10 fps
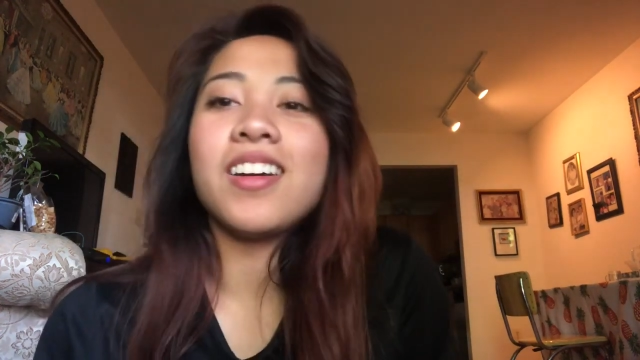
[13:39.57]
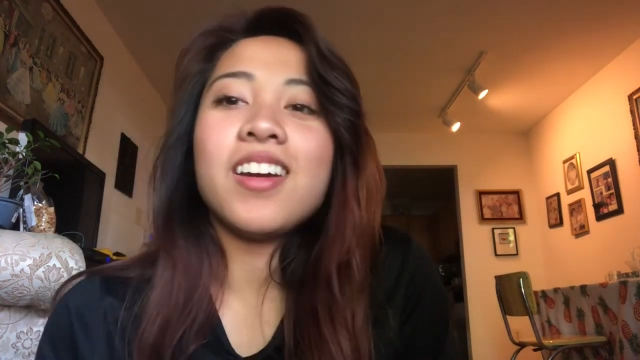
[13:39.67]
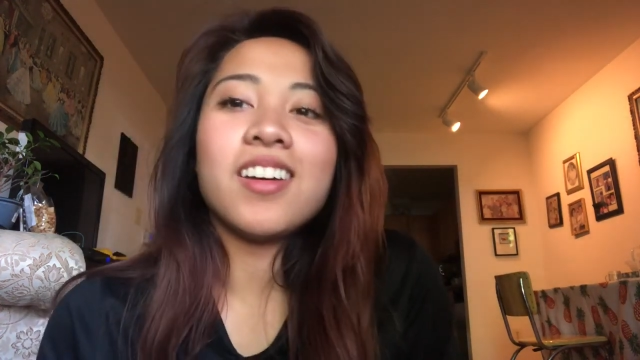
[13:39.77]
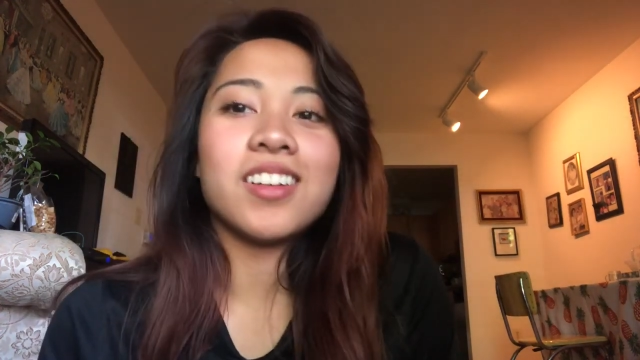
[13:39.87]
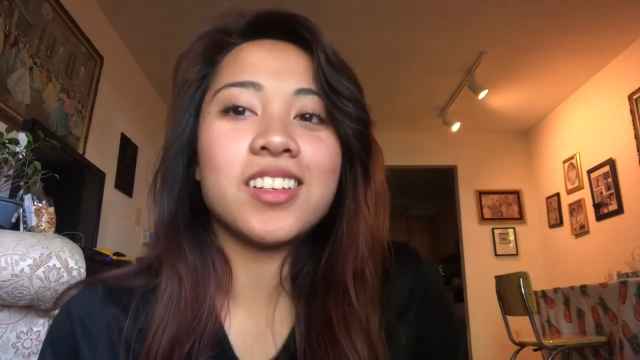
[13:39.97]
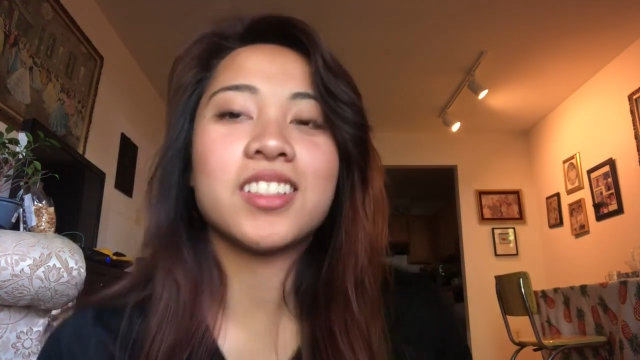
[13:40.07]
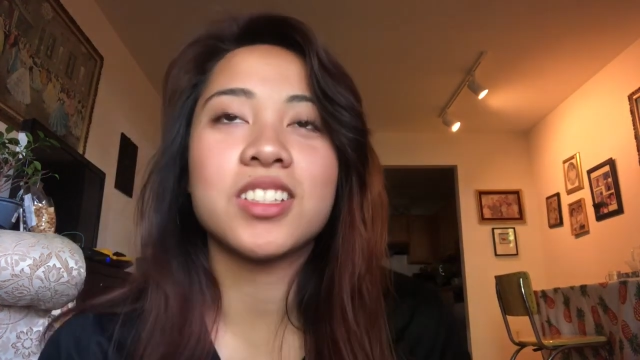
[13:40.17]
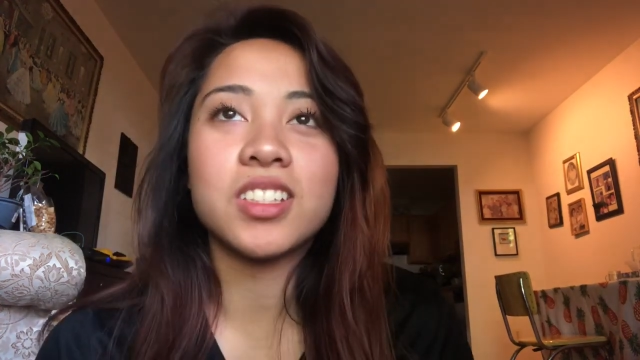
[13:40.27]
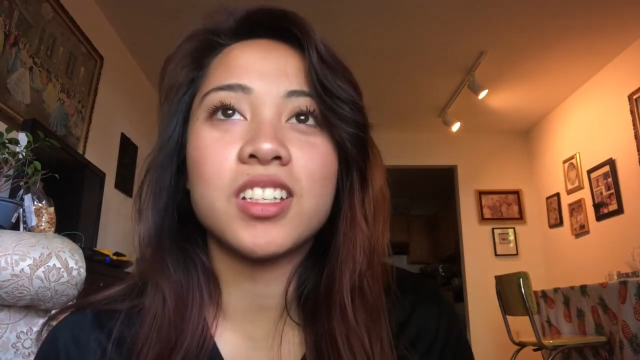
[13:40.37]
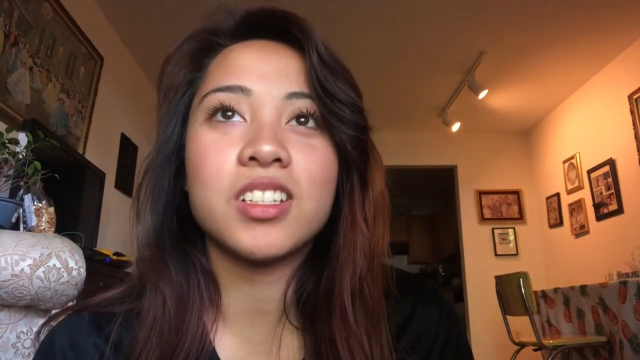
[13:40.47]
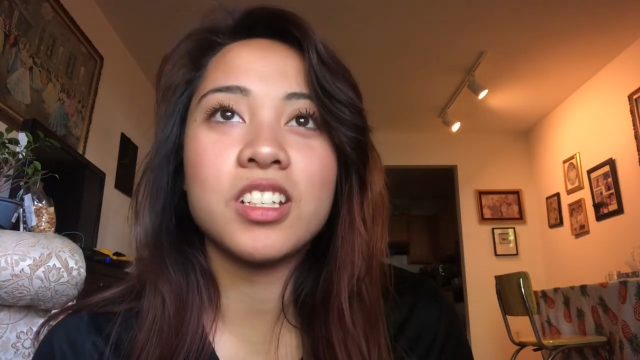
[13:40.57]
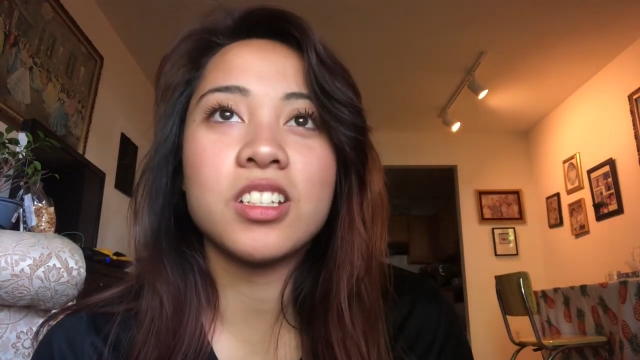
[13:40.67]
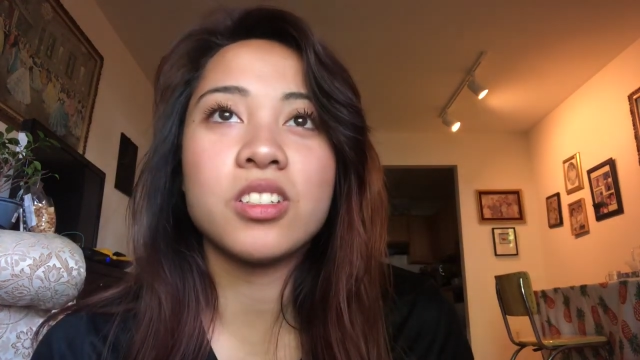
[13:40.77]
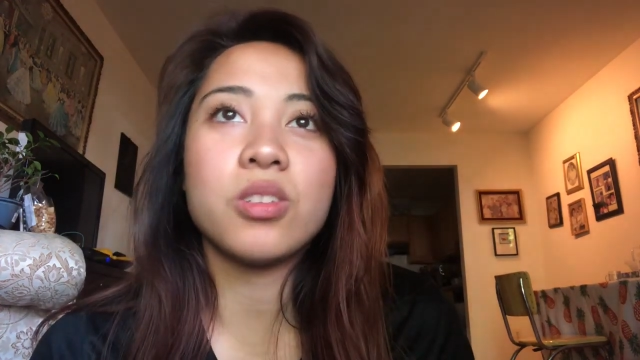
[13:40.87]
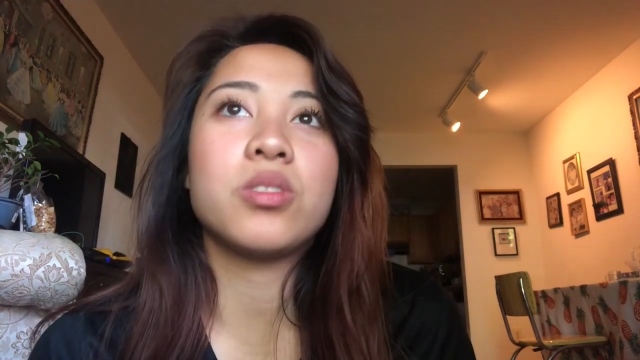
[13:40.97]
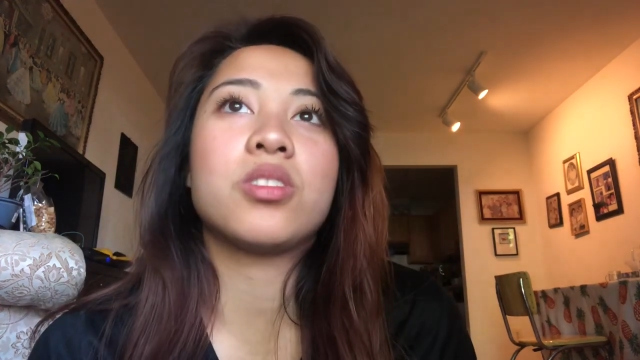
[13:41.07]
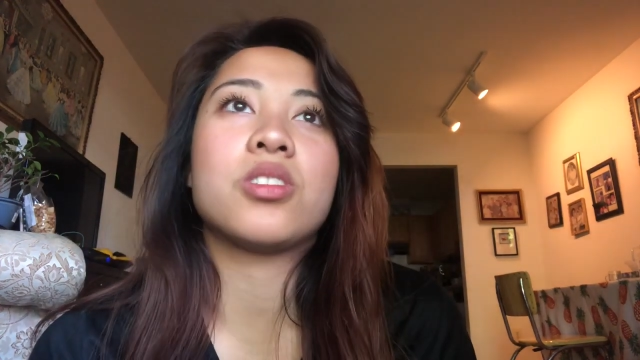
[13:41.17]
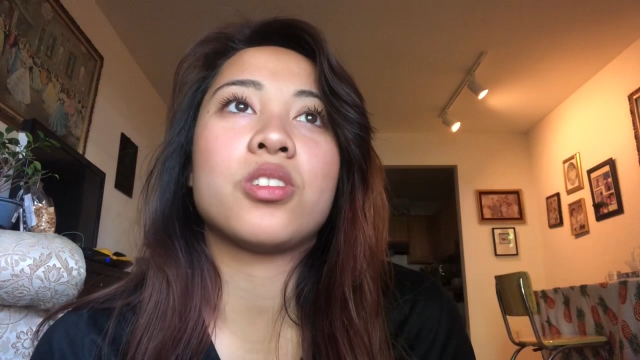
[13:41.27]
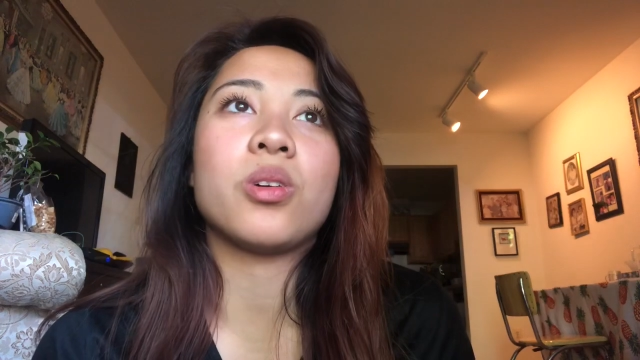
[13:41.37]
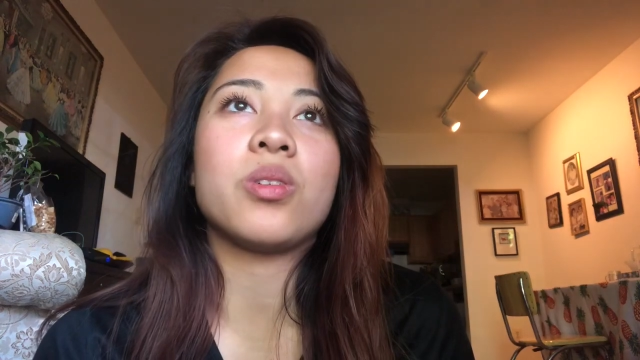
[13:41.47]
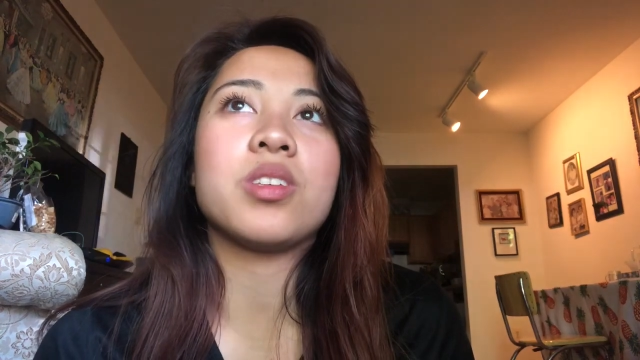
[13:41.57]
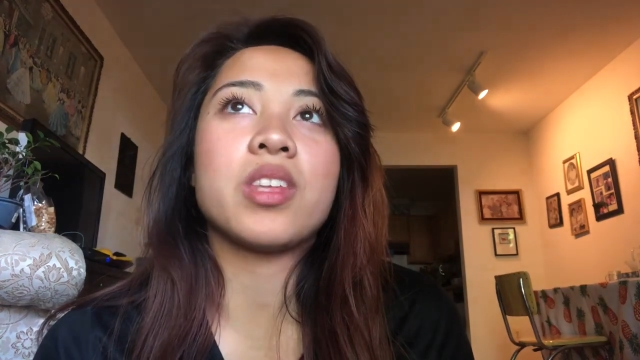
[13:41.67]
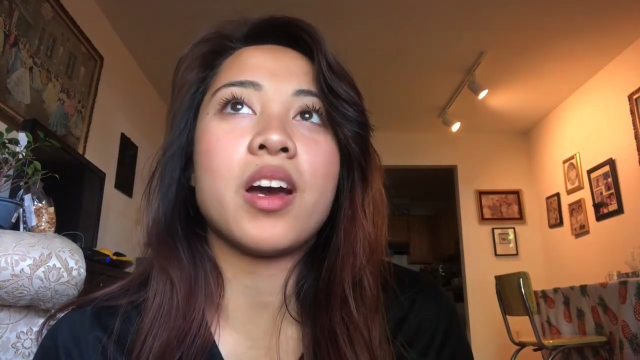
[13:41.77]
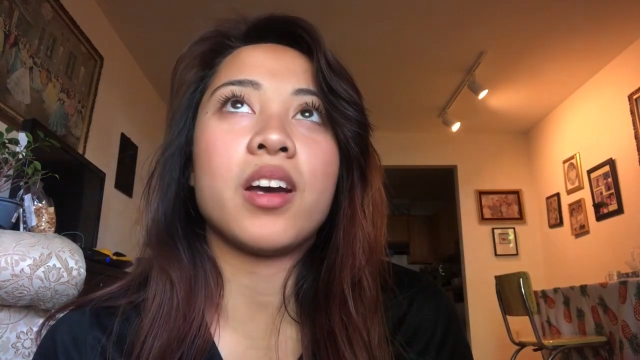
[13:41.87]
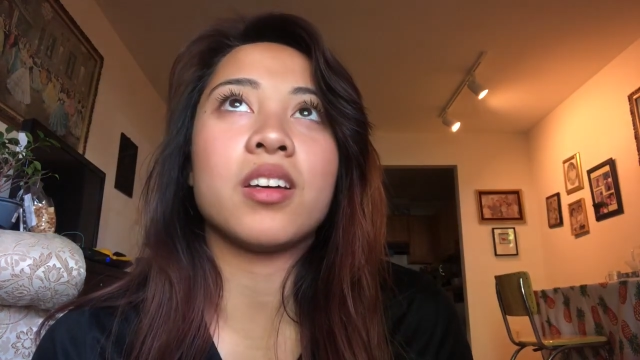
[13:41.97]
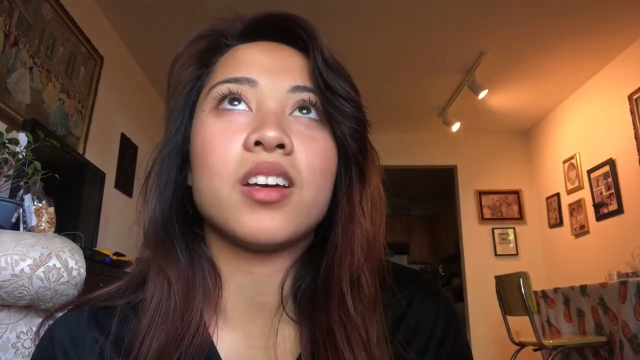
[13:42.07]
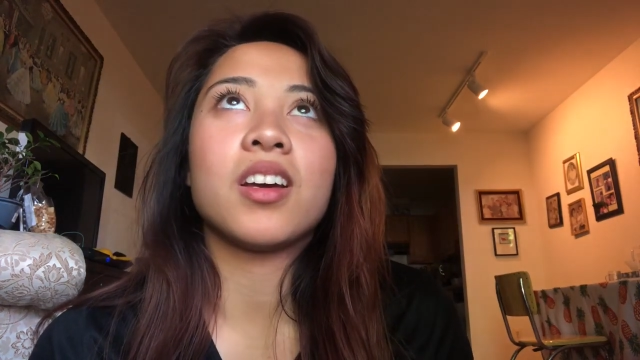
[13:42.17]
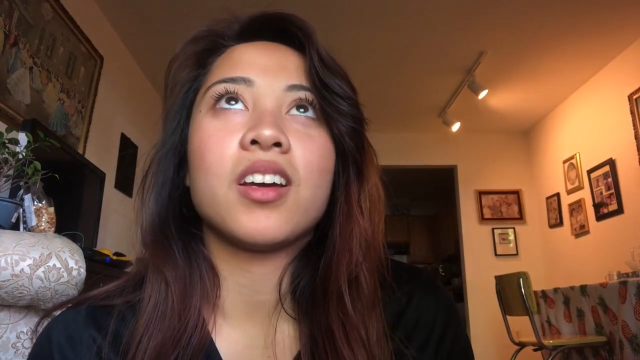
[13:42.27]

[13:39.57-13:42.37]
Yeah, it just goes to show you that